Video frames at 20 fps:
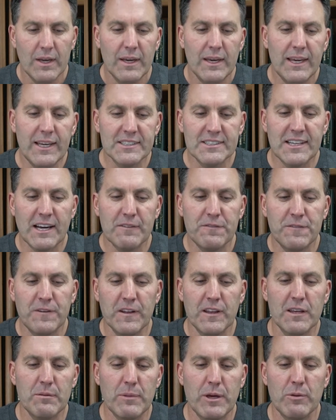He is not
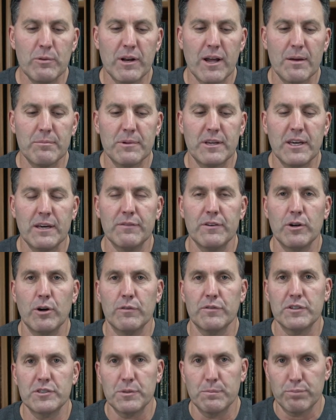filling me when I'm given
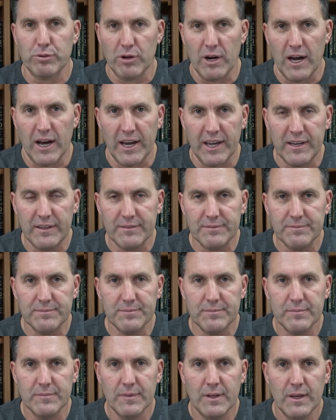over to pride.
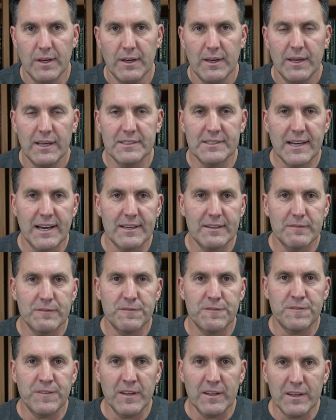He's not
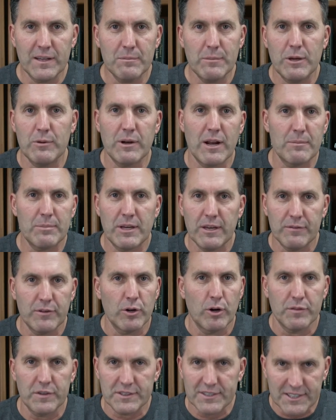filling me when I'm given
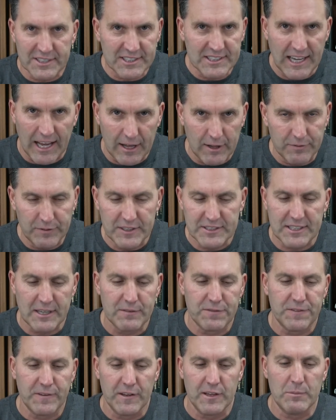over to self. He's not
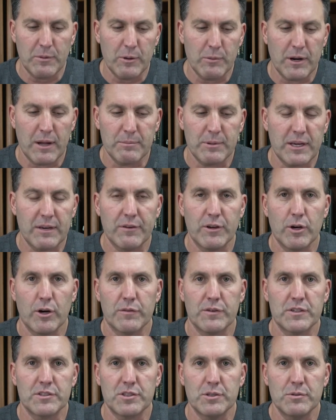filling me when I'm giving
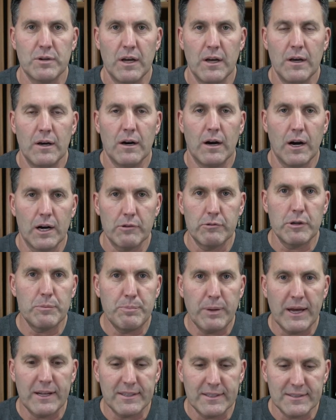over to
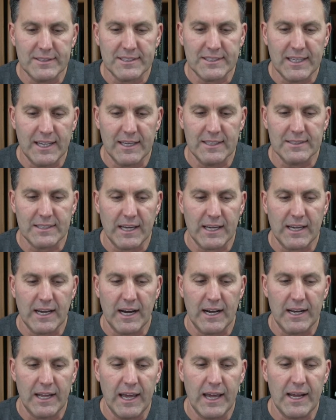unrepentant sins that
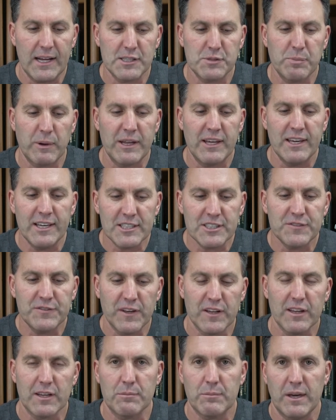God hates, but He is
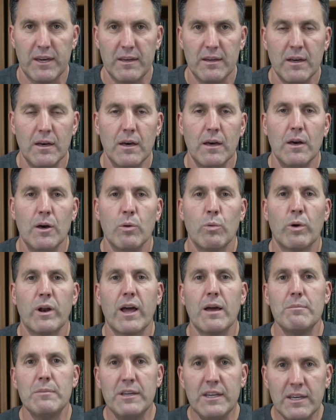filling me when
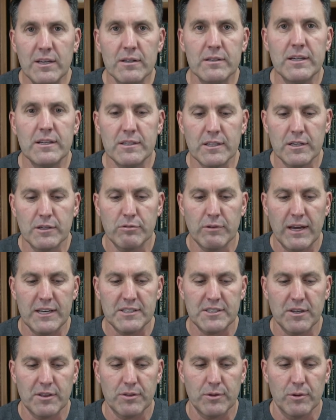I'm yielding to
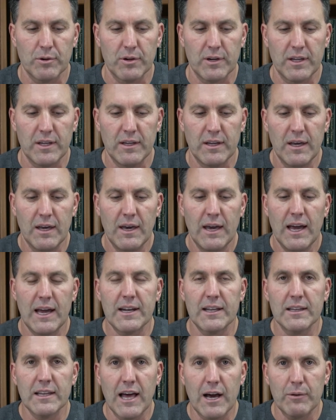Christ's authority
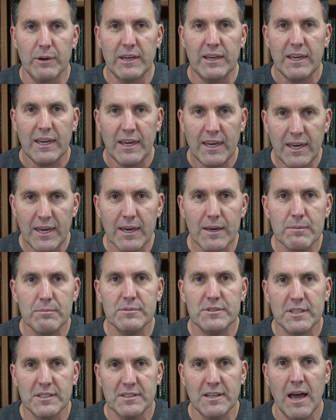and allowing Him
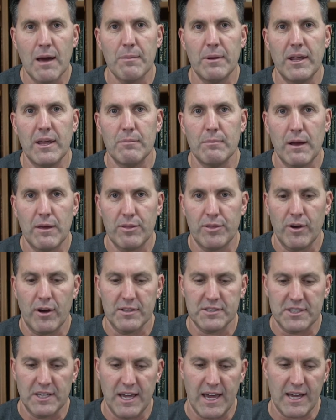to dominate my
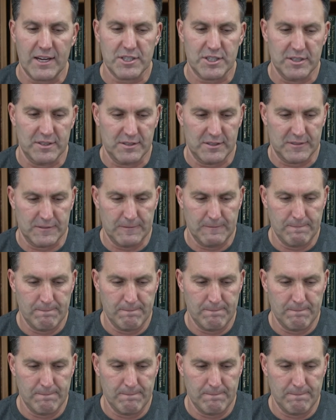thoughts and actions.